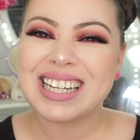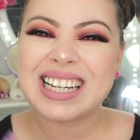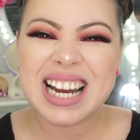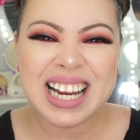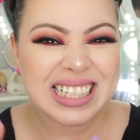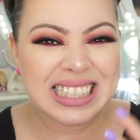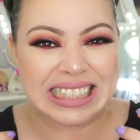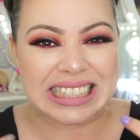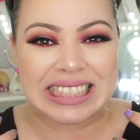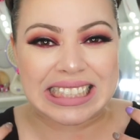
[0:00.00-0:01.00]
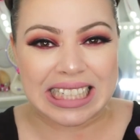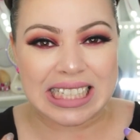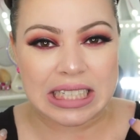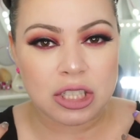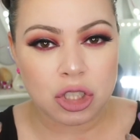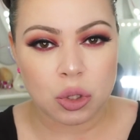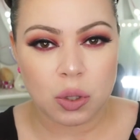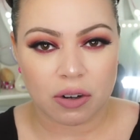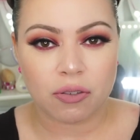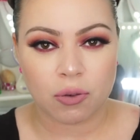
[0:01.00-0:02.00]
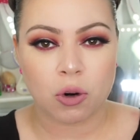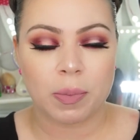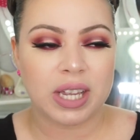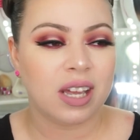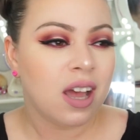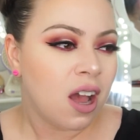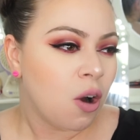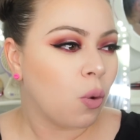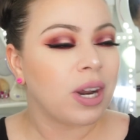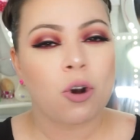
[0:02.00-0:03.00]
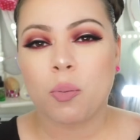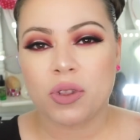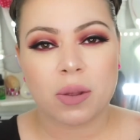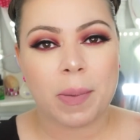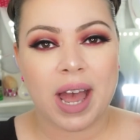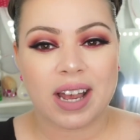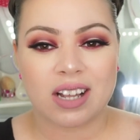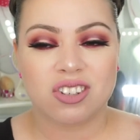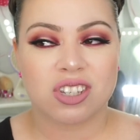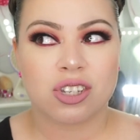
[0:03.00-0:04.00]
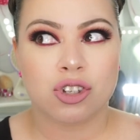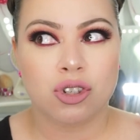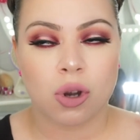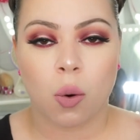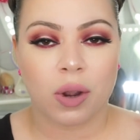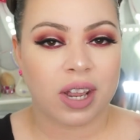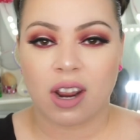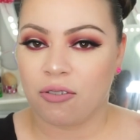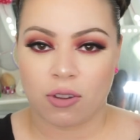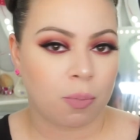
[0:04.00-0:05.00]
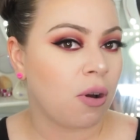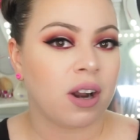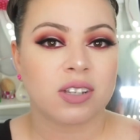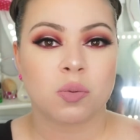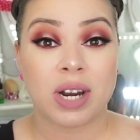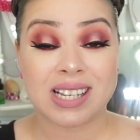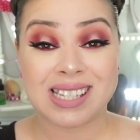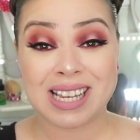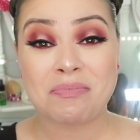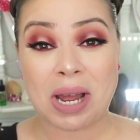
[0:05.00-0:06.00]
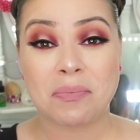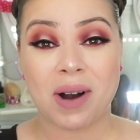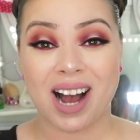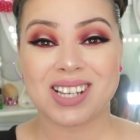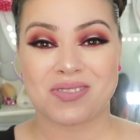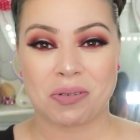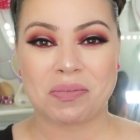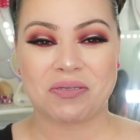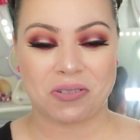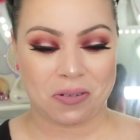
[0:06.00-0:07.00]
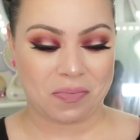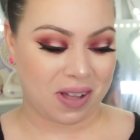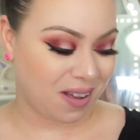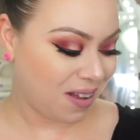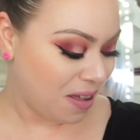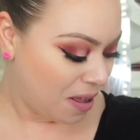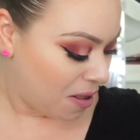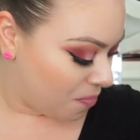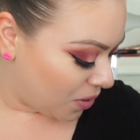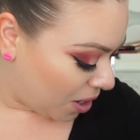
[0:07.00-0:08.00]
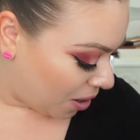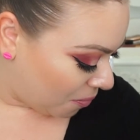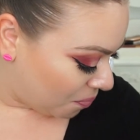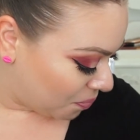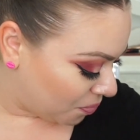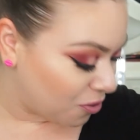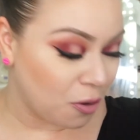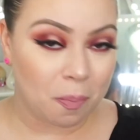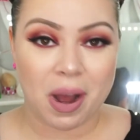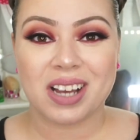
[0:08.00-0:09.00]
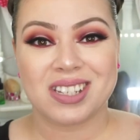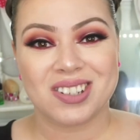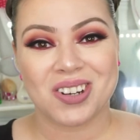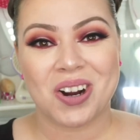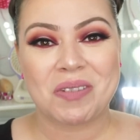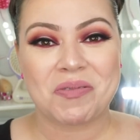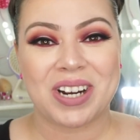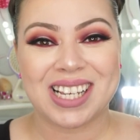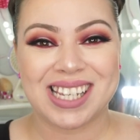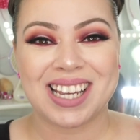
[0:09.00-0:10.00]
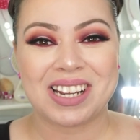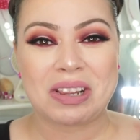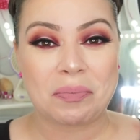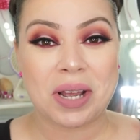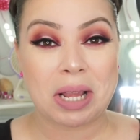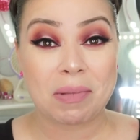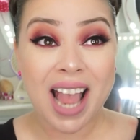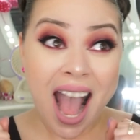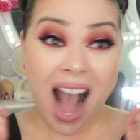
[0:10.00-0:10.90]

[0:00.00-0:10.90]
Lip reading: kind of just doesn't do it for me. When I open the bag, I just don't care for the products. When I see my box from Boxycharm, when I see it in the mail, I'm like,